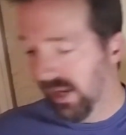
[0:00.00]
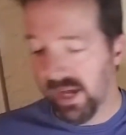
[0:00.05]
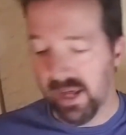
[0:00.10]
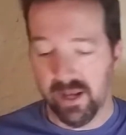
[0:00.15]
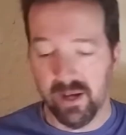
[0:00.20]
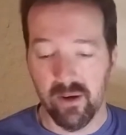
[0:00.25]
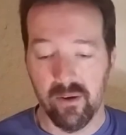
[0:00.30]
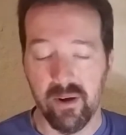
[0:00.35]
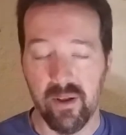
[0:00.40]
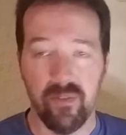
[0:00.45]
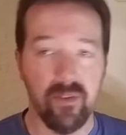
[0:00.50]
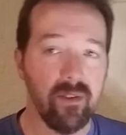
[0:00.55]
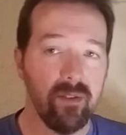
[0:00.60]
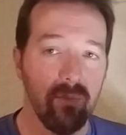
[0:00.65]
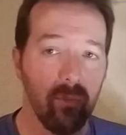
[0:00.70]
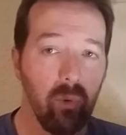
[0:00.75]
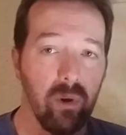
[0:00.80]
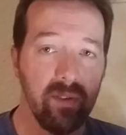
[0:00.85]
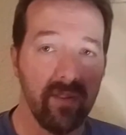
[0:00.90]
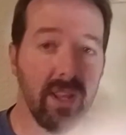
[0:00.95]
here. Now
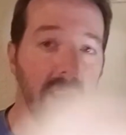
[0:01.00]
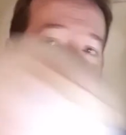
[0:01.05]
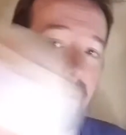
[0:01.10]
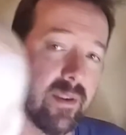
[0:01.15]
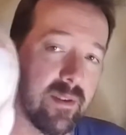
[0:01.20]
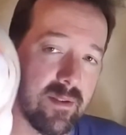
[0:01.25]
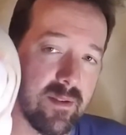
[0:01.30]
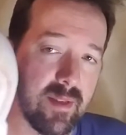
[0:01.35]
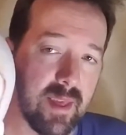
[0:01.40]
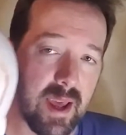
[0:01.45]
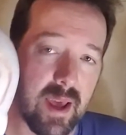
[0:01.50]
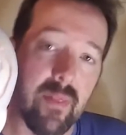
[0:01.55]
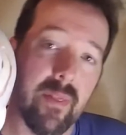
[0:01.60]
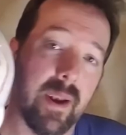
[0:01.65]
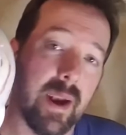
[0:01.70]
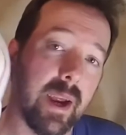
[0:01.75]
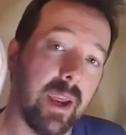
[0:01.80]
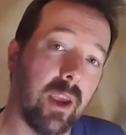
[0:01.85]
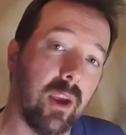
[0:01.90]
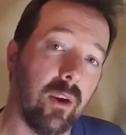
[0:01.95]
this, once again, this is the head that
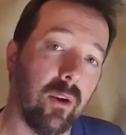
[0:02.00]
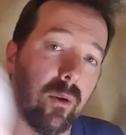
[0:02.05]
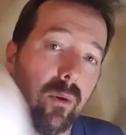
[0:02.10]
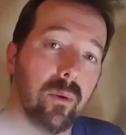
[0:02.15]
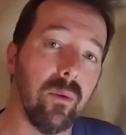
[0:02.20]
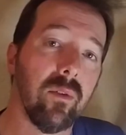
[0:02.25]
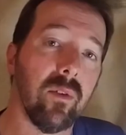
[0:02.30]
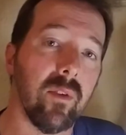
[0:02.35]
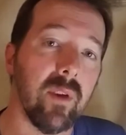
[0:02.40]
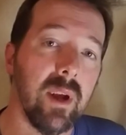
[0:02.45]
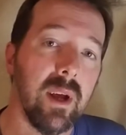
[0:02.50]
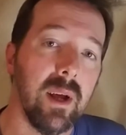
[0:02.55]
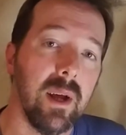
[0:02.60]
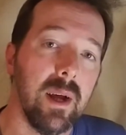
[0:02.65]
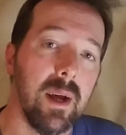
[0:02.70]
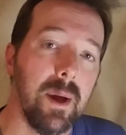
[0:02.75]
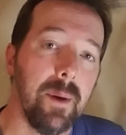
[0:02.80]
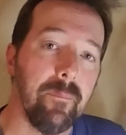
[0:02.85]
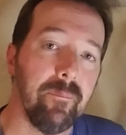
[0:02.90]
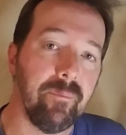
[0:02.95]
I used
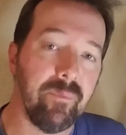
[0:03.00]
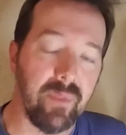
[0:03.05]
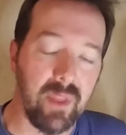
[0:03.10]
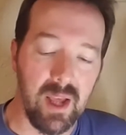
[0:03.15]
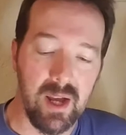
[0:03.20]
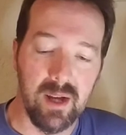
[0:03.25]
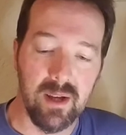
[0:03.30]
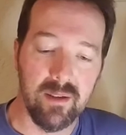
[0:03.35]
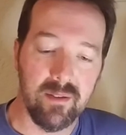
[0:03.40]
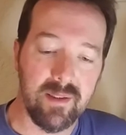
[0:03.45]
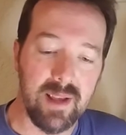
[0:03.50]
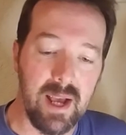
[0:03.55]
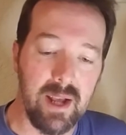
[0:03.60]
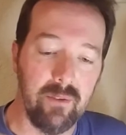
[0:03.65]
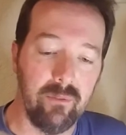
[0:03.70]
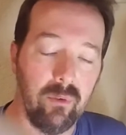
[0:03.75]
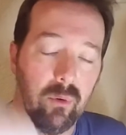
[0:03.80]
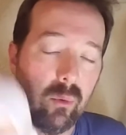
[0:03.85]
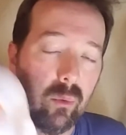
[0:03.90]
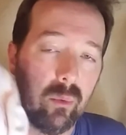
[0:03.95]
as kind
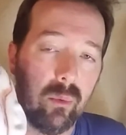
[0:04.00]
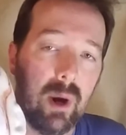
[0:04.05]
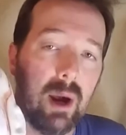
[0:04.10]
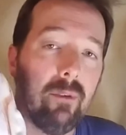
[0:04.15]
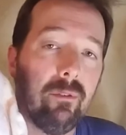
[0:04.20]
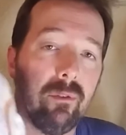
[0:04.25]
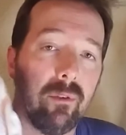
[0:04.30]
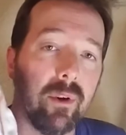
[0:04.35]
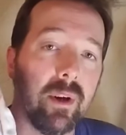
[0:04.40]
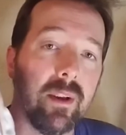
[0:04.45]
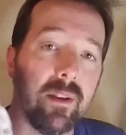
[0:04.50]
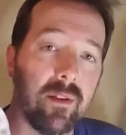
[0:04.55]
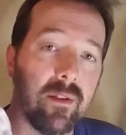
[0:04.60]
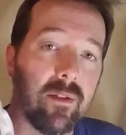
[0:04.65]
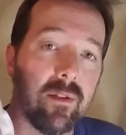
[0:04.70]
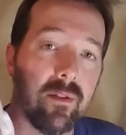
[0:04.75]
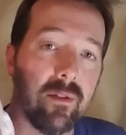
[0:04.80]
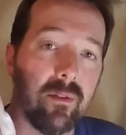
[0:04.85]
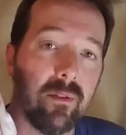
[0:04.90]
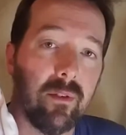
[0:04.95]
of a
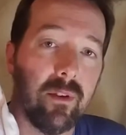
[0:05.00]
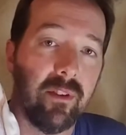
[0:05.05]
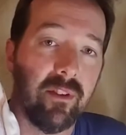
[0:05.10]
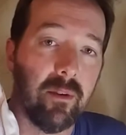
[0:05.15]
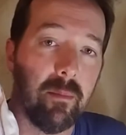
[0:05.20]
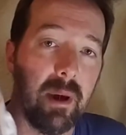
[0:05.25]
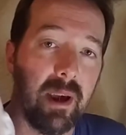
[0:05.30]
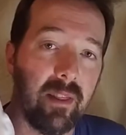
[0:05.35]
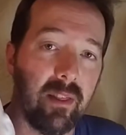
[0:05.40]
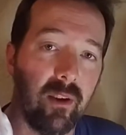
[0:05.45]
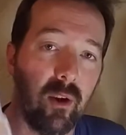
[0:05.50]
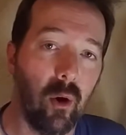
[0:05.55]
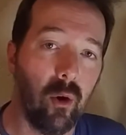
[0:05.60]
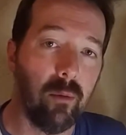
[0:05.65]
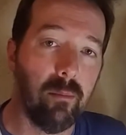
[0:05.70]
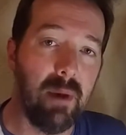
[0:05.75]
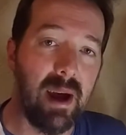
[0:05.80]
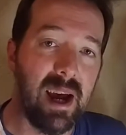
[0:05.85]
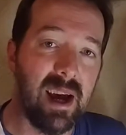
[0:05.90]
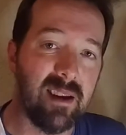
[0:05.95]
reference to make the
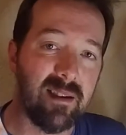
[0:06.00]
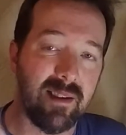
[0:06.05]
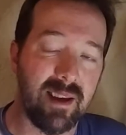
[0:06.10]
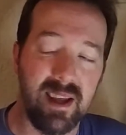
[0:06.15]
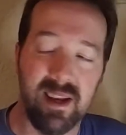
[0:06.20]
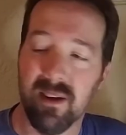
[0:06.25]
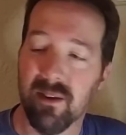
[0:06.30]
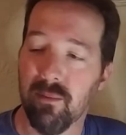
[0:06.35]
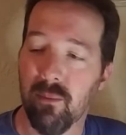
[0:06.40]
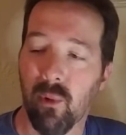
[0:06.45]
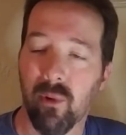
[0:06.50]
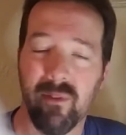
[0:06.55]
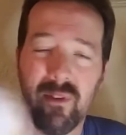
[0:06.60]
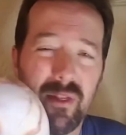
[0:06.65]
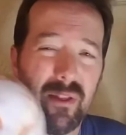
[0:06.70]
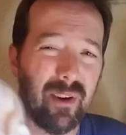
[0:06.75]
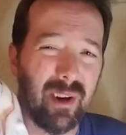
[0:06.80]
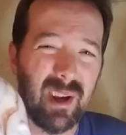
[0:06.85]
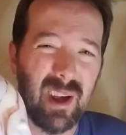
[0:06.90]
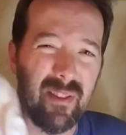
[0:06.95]
old mask, and it's more of
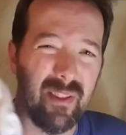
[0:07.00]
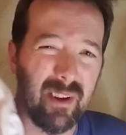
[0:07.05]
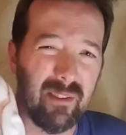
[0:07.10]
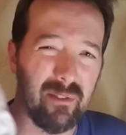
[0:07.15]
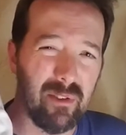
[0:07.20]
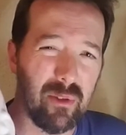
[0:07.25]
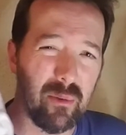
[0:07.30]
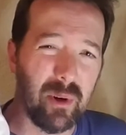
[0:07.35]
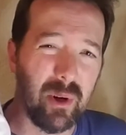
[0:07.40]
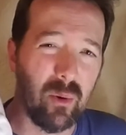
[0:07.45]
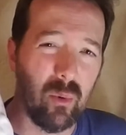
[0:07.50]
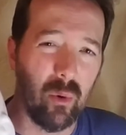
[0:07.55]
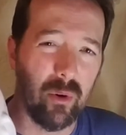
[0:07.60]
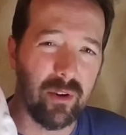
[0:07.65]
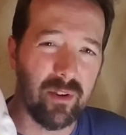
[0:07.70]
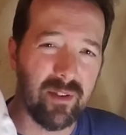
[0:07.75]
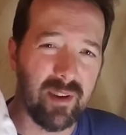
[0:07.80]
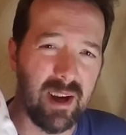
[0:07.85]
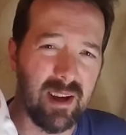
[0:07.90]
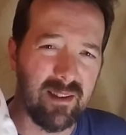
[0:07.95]
a, I think of a
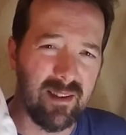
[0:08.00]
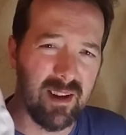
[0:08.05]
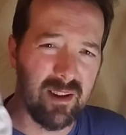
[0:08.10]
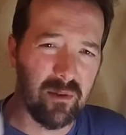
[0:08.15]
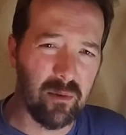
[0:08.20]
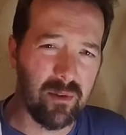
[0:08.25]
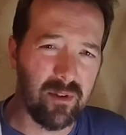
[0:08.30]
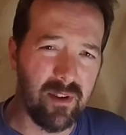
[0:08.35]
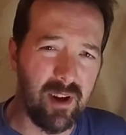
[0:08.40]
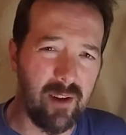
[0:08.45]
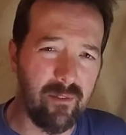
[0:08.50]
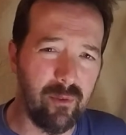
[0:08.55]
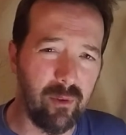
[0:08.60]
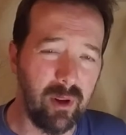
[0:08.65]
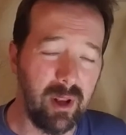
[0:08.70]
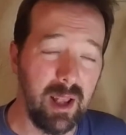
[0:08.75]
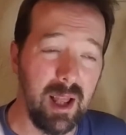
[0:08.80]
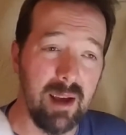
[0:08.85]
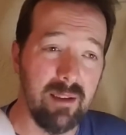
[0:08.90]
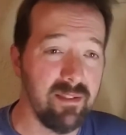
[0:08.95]
3/4 size head, so it's not
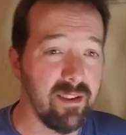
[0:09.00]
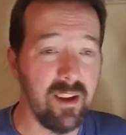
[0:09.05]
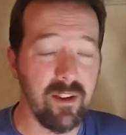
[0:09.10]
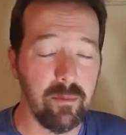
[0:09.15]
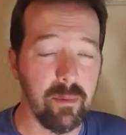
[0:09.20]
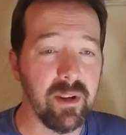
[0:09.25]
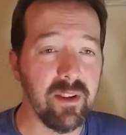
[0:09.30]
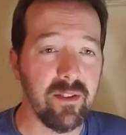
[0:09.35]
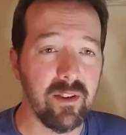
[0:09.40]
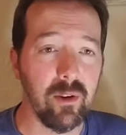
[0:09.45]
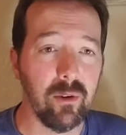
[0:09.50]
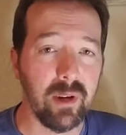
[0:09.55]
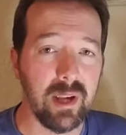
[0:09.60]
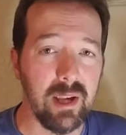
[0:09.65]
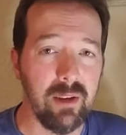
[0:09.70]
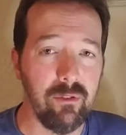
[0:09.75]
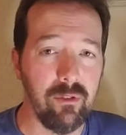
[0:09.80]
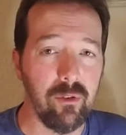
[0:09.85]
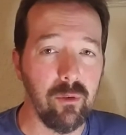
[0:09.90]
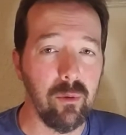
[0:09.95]
fully life size, but it still
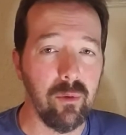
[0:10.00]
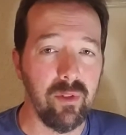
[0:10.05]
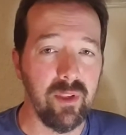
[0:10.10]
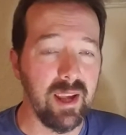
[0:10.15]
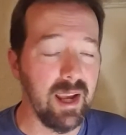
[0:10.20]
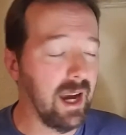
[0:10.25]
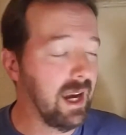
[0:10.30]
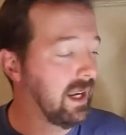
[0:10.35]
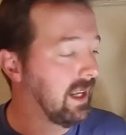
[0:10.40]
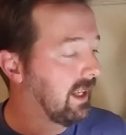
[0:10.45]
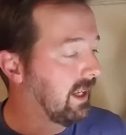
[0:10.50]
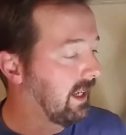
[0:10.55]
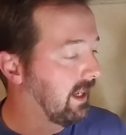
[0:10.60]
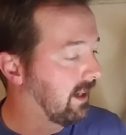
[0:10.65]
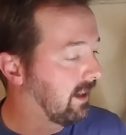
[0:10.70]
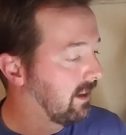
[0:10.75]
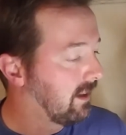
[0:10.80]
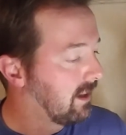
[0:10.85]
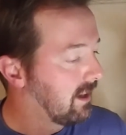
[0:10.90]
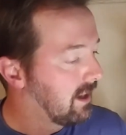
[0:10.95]
gives you the
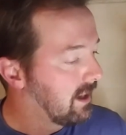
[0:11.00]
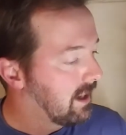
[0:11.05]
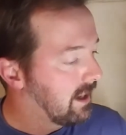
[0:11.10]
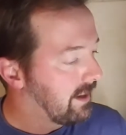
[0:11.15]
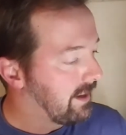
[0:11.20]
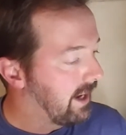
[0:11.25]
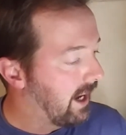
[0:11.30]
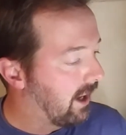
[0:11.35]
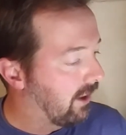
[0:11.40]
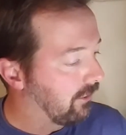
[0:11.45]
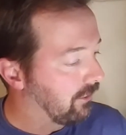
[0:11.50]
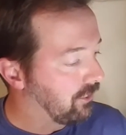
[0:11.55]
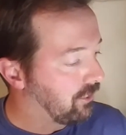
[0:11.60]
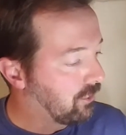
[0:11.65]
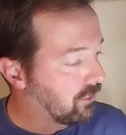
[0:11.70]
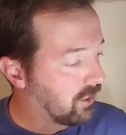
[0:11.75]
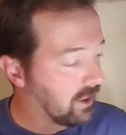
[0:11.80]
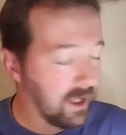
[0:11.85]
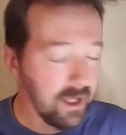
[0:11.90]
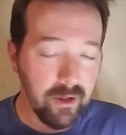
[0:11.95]
idea. Now,
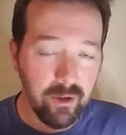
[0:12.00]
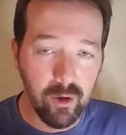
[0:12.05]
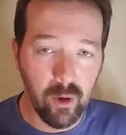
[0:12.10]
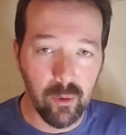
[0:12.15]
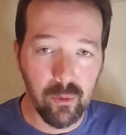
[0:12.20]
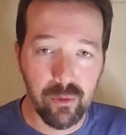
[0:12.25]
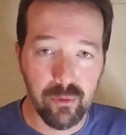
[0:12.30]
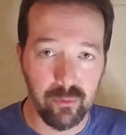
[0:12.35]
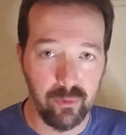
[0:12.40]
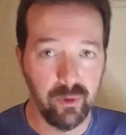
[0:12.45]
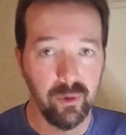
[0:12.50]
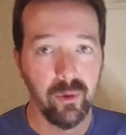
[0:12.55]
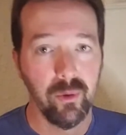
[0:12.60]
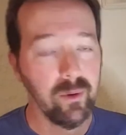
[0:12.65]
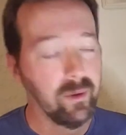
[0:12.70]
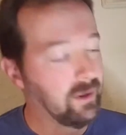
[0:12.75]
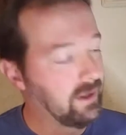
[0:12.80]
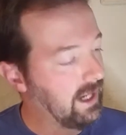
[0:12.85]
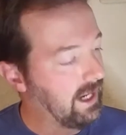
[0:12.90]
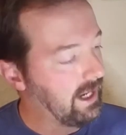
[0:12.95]
you can go
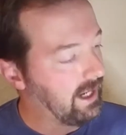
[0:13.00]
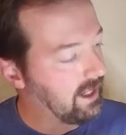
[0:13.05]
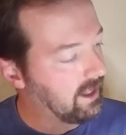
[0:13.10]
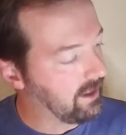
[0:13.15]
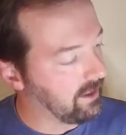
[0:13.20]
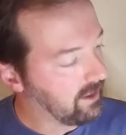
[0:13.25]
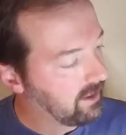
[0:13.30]
through and